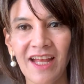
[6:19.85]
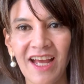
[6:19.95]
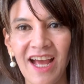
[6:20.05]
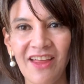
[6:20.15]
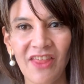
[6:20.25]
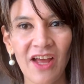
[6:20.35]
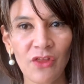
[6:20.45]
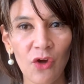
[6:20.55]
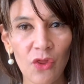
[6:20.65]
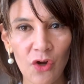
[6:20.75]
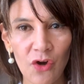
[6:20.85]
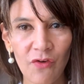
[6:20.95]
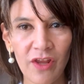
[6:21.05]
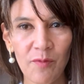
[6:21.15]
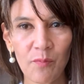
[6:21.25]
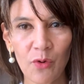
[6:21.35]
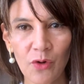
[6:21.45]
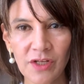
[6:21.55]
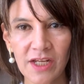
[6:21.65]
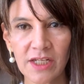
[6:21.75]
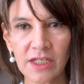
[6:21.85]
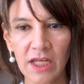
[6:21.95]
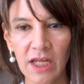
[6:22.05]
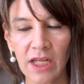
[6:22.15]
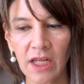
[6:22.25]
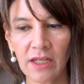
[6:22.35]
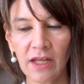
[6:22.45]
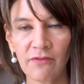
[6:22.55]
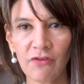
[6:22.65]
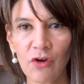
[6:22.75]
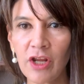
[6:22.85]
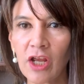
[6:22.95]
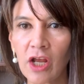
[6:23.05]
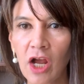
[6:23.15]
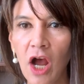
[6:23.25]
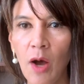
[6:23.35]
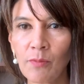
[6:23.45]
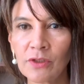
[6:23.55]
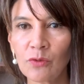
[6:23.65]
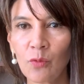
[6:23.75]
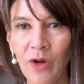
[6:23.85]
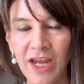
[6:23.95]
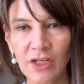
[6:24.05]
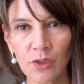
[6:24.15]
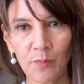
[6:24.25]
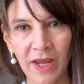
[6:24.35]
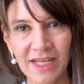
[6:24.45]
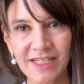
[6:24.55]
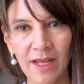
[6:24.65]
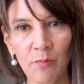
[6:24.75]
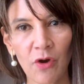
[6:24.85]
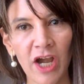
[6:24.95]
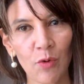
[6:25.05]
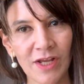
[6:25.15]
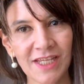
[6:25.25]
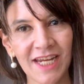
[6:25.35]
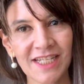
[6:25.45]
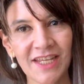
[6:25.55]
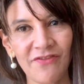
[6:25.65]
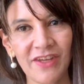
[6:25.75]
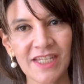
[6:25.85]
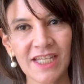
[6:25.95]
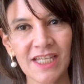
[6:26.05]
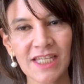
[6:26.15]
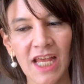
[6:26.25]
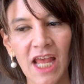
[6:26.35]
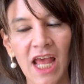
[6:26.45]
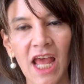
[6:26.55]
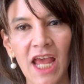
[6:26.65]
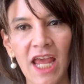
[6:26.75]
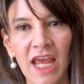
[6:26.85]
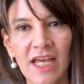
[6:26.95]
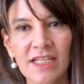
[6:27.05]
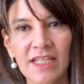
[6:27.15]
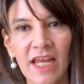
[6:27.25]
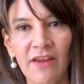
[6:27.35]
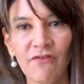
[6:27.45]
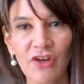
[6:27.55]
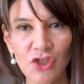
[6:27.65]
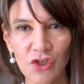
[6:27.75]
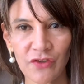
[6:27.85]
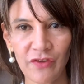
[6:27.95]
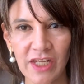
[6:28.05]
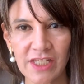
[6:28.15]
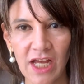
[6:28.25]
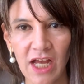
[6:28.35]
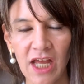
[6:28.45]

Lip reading: another important and very common way to base temporary residency visas is the investor visa.